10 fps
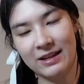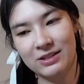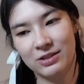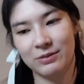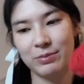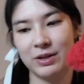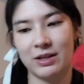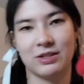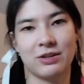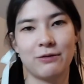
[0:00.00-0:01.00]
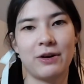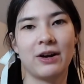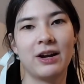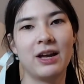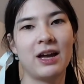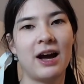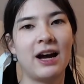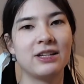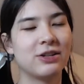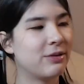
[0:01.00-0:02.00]
think it's looking pretty good so far.
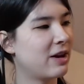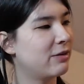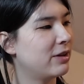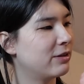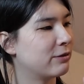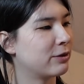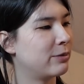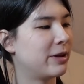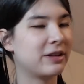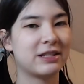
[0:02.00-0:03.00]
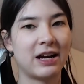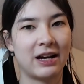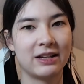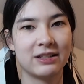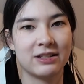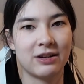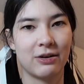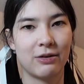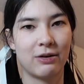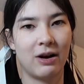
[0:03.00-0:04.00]
I don't have a lot of room on the sides,
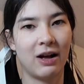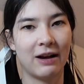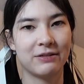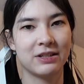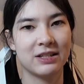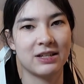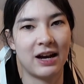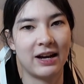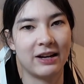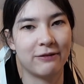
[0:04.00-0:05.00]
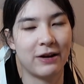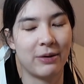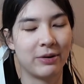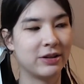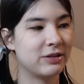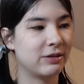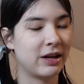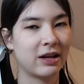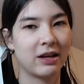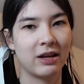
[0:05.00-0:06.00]
so I'll have to decide if I want to do
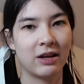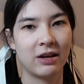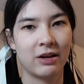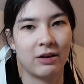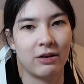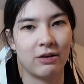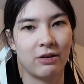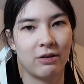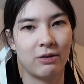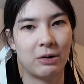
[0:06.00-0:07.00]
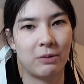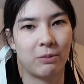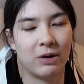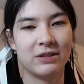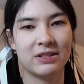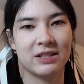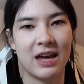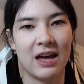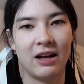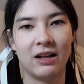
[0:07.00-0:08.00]
like 1
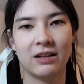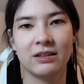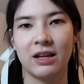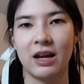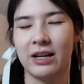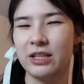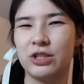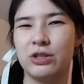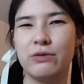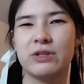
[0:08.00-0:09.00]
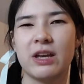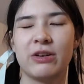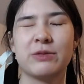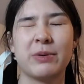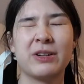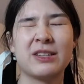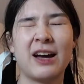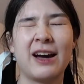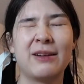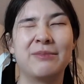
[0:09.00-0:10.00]
scale. I did 2 scales per
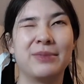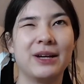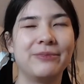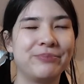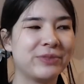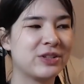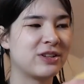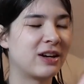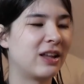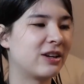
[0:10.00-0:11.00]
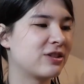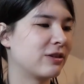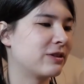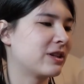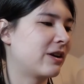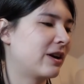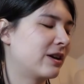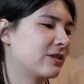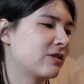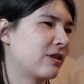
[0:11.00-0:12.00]
side, but there's not a lot of surface area,
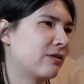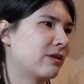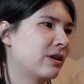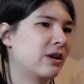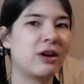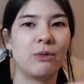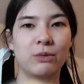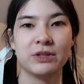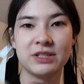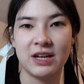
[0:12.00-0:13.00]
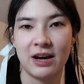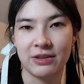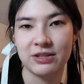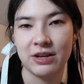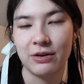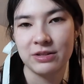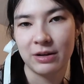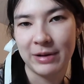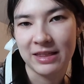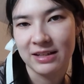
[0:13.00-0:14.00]
so we'll see how this goes and I'll
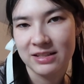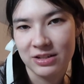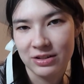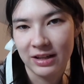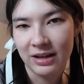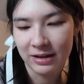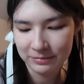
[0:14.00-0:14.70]
make that decision later.